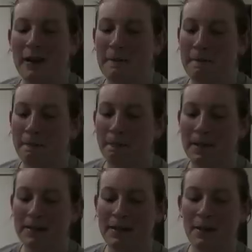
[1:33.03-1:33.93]

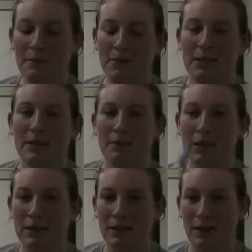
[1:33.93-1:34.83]
The numbers that are
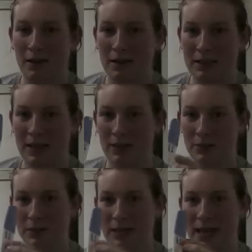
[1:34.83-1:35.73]
written on the
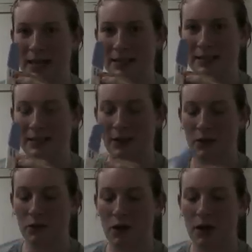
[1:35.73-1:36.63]
actual tests
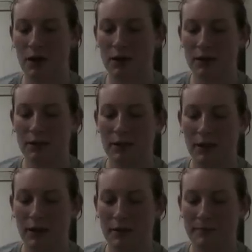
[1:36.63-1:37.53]
are wrong.
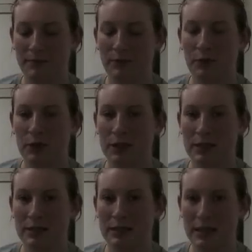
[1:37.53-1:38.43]
For
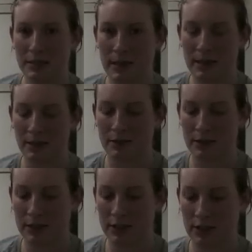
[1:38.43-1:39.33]
the days past
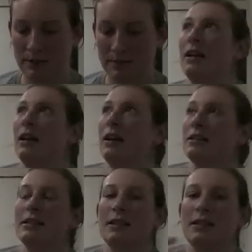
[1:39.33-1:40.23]
ovulation.
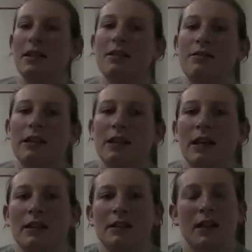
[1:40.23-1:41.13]
Since I saw the faint
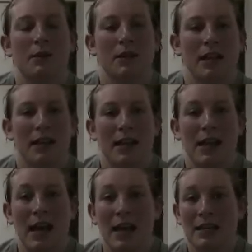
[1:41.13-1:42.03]
line on that one and I
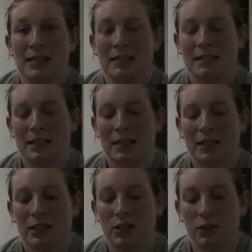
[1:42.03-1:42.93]
hadn't
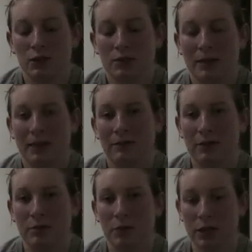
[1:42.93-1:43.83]
used my
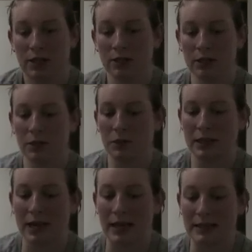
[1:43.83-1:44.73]
first morning urine
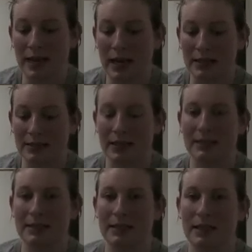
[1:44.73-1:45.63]
with that test, I
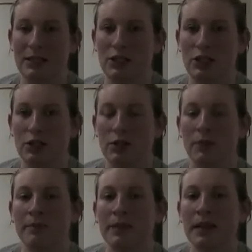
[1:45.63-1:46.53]
decided
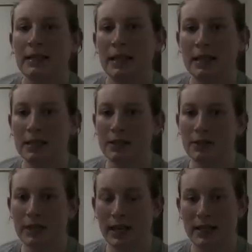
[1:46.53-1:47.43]
to take
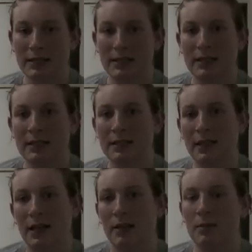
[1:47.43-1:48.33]
another test and this
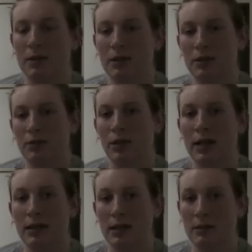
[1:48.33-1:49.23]
time try
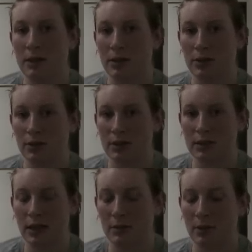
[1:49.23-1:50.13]
and get a better urine
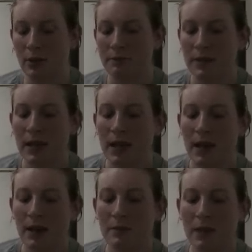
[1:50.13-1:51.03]
sample.
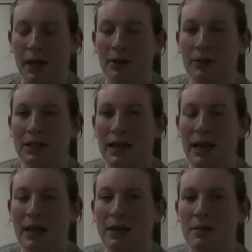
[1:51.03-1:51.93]
I only
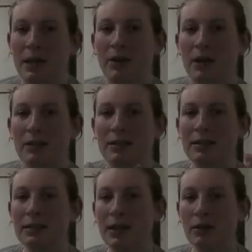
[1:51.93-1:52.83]
had about a
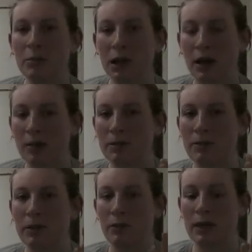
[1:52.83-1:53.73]
6-hour block
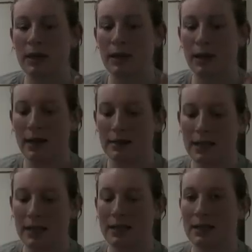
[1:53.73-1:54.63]
between when I had
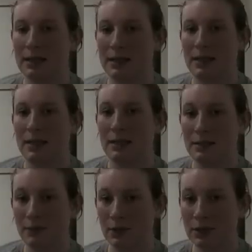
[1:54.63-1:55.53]
taken
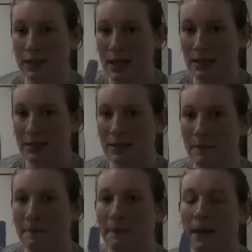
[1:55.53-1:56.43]
this first test
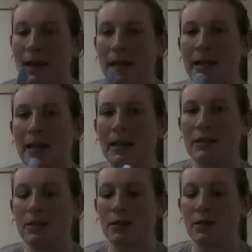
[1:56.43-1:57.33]

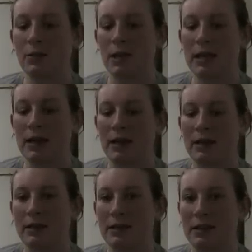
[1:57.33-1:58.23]
and when
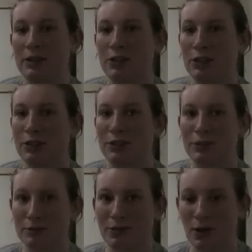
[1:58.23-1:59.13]
I needed to
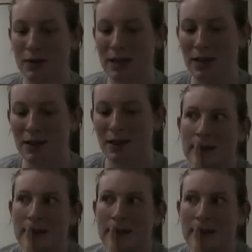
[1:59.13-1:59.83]
go again.